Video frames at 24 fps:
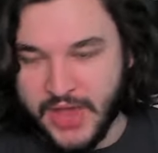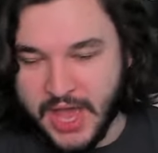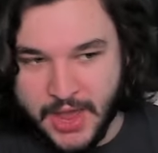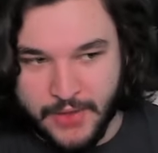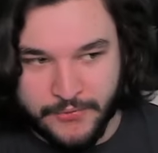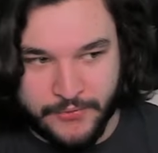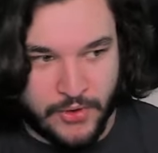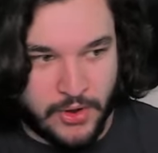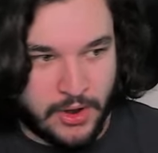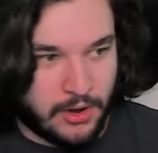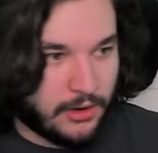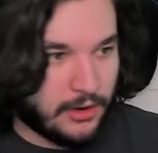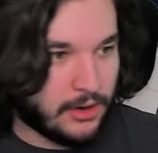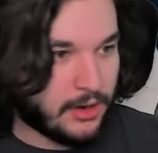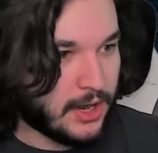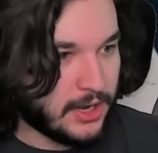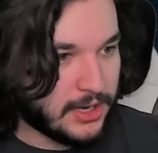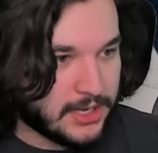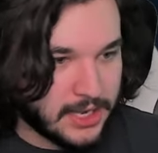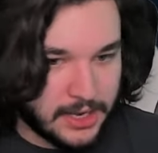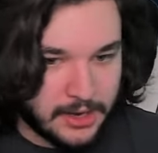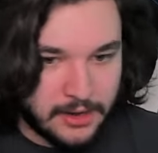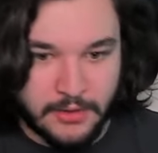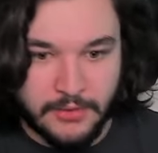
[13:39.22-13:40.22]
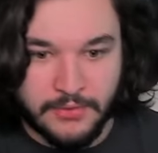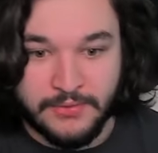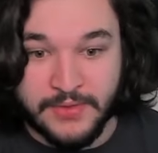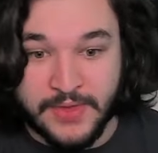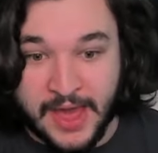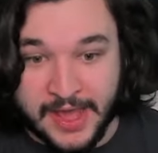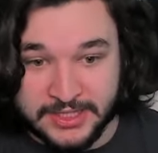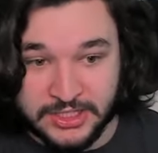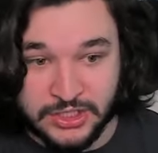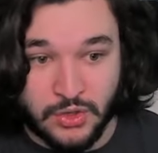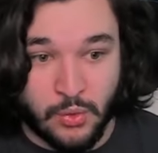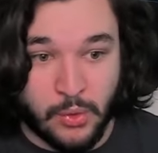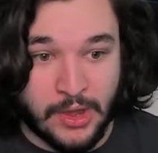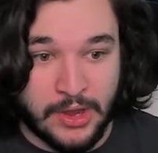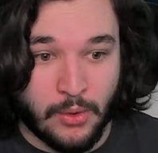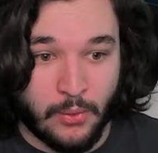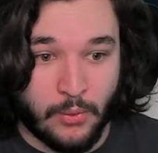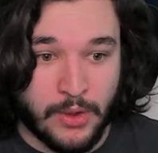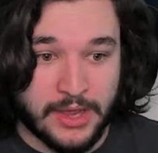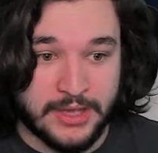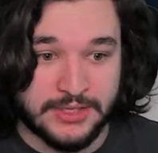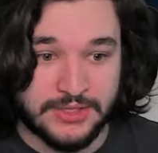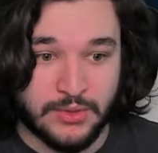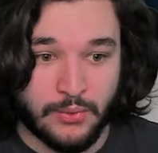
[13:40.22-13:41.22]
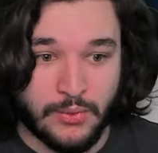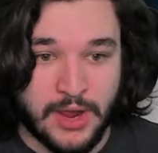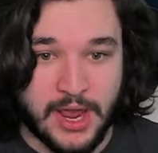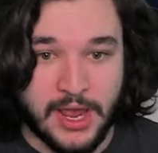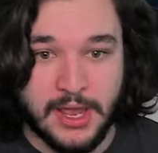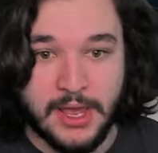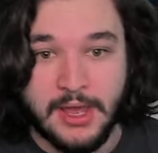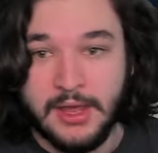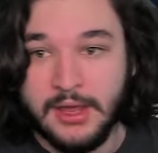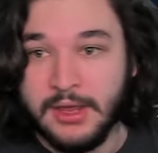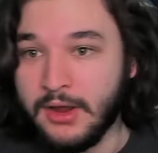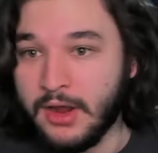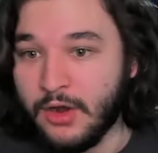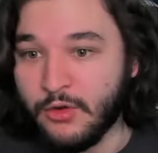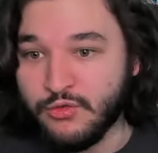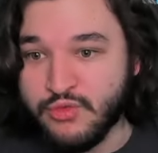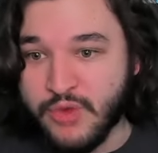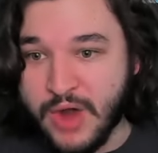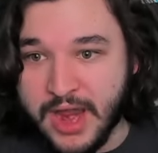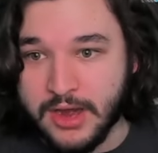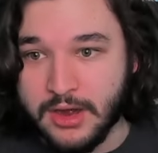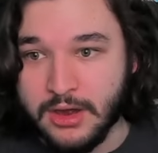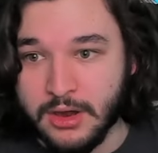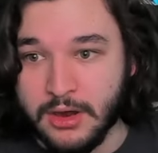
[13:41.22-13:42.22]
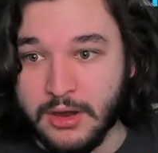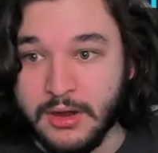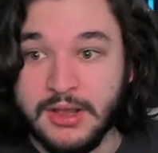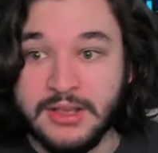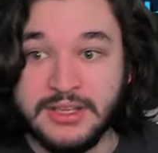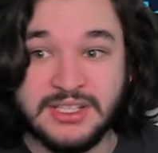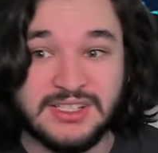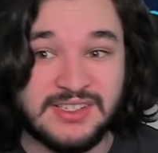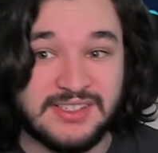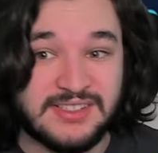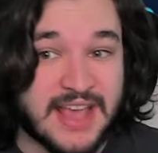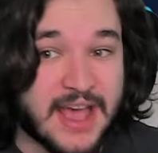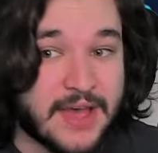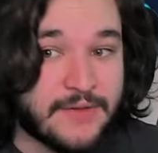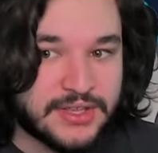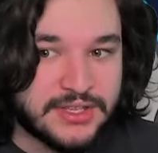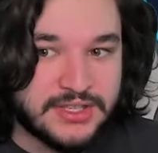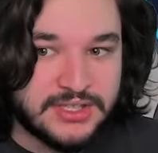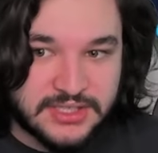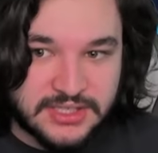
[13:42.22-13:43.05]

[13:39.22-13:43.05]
F hard. Again, that's quite a ways away. Uh, Wrecker, seven